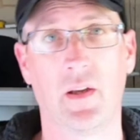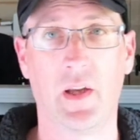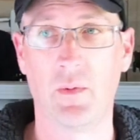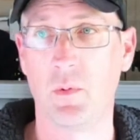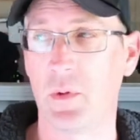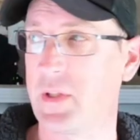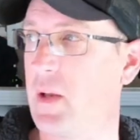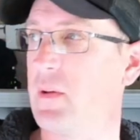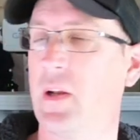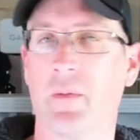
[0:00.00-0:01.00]
And we were
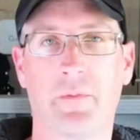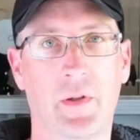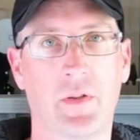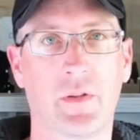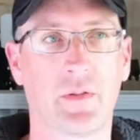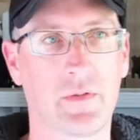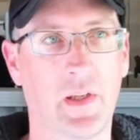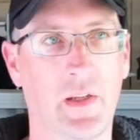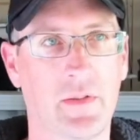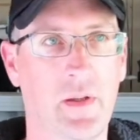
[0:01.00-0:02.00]
sounding up fish.
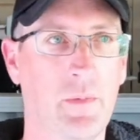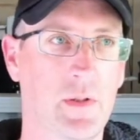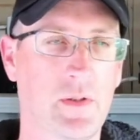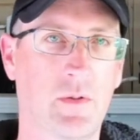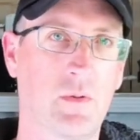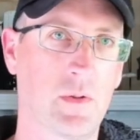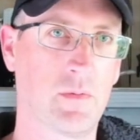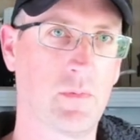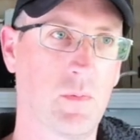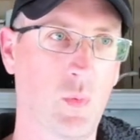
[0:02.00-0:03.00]
Now, some of the schools
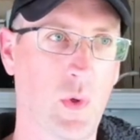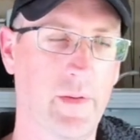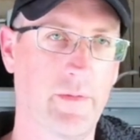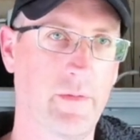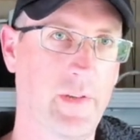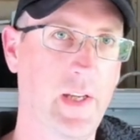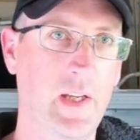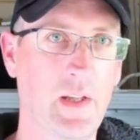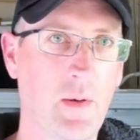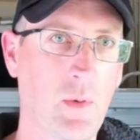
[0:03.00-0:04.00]
weren't
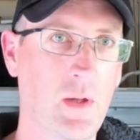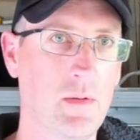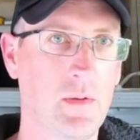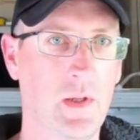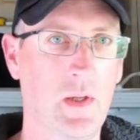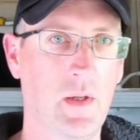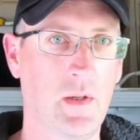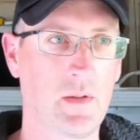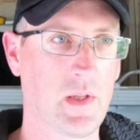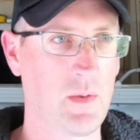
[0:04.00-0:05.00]
feeding that well.
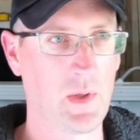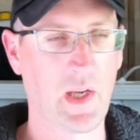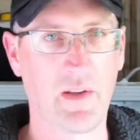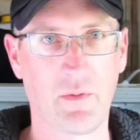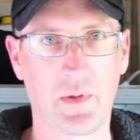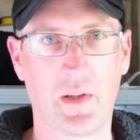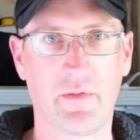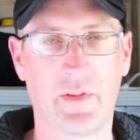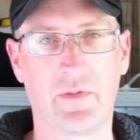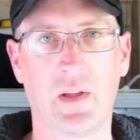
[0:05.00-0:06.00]
So we gave them
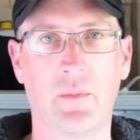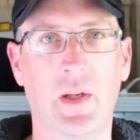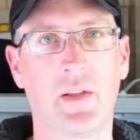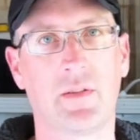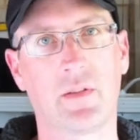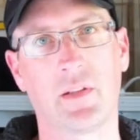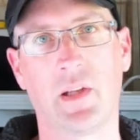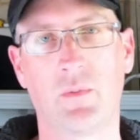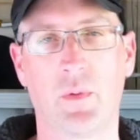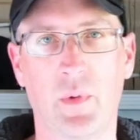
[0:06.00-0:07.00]
10, 15 minutes and
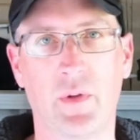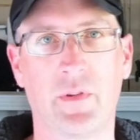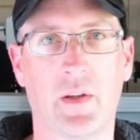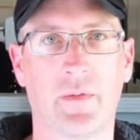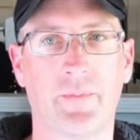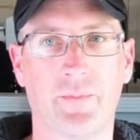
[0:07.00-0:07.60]
then we moved on.